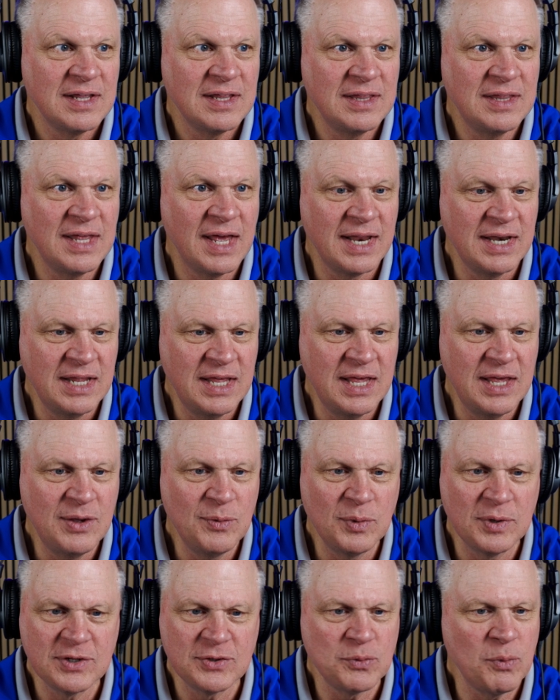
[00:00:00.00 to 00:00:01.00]
that he
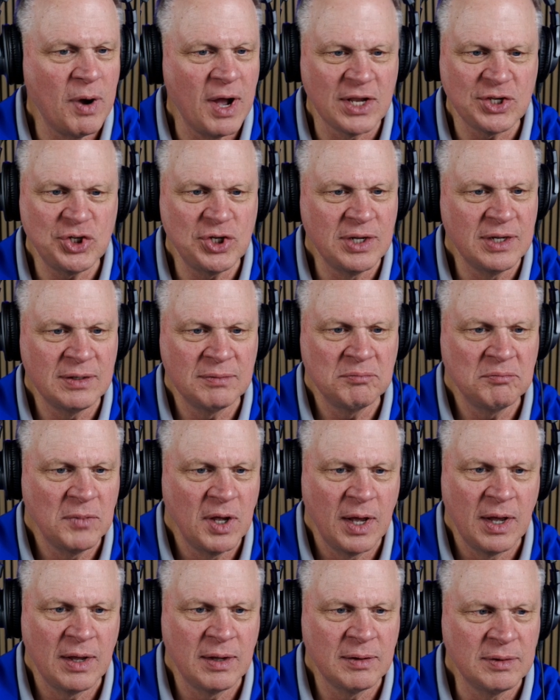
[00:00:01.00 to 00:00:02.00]
was watching
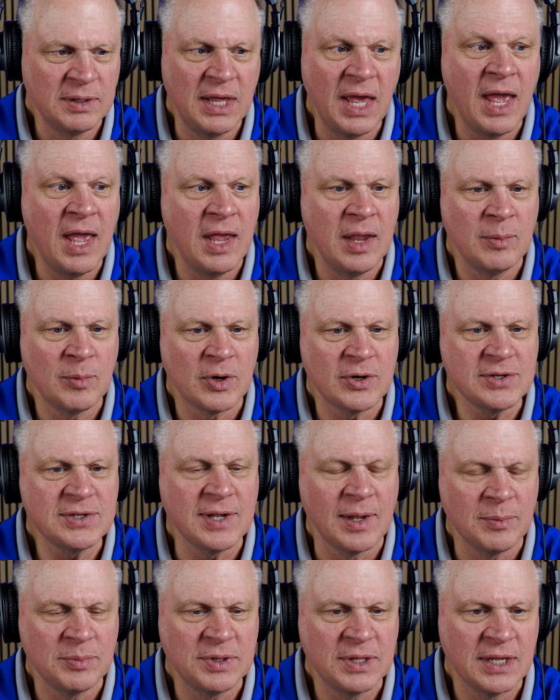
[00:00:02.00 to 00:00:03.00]
a game or
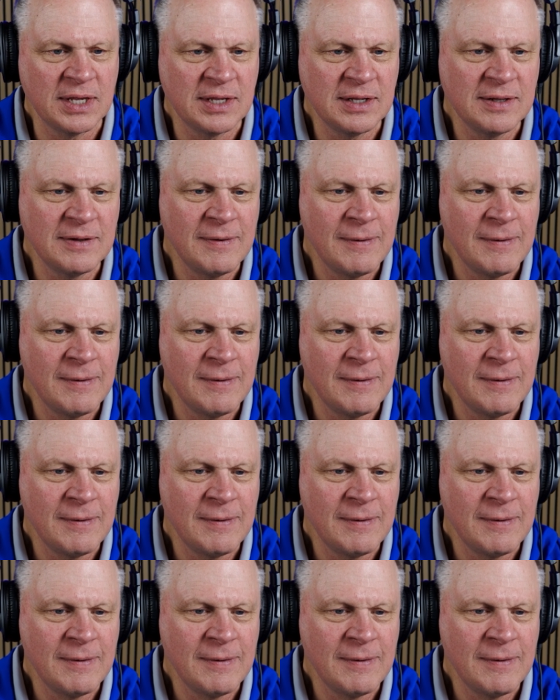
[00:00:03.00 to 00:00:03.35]
something,